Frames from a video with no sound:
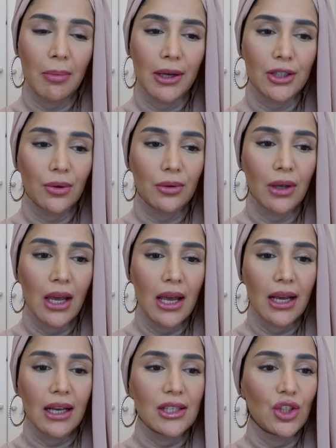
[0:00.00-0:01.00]
I don't,
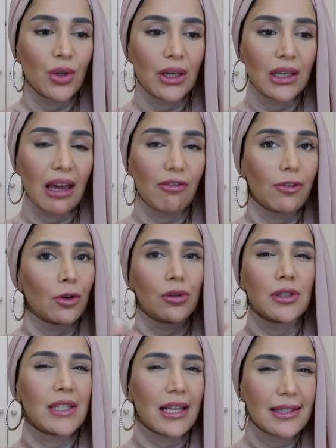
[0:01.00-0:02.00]
because you can get
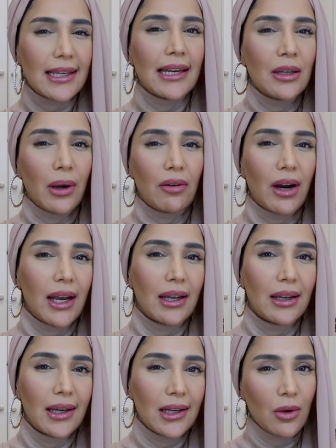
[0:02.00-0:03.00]
floral scents anywhere,
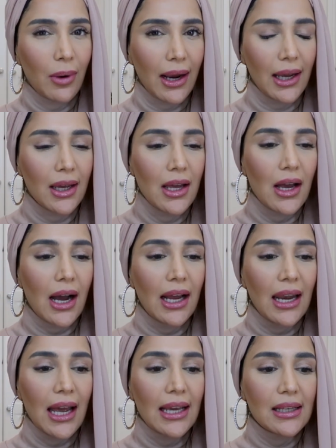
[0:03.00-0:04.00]
right? In a way.
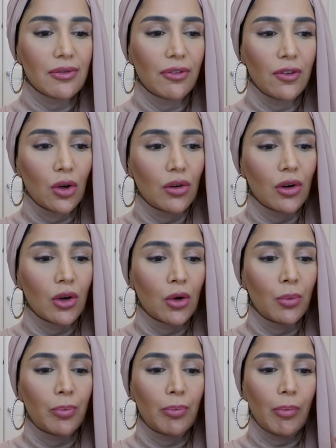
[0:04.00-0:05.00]
I like
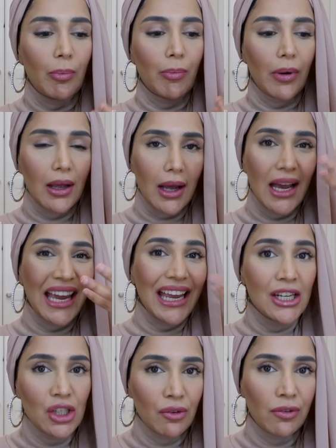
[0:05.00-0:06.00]
floral, a
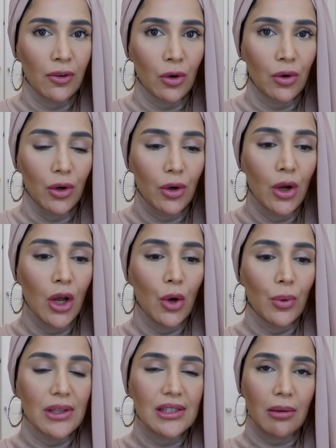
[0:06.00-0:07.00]
hint of floral
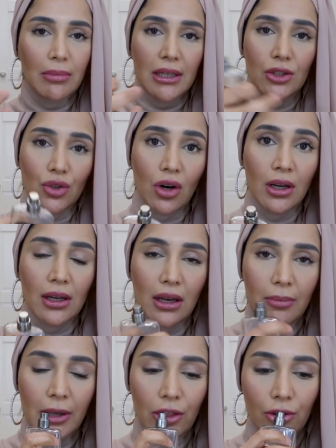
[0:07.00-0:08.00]
with something stronger
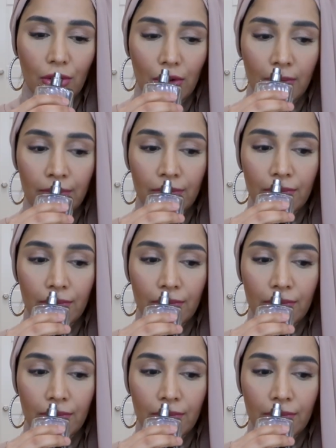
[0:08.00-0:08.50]
coming through.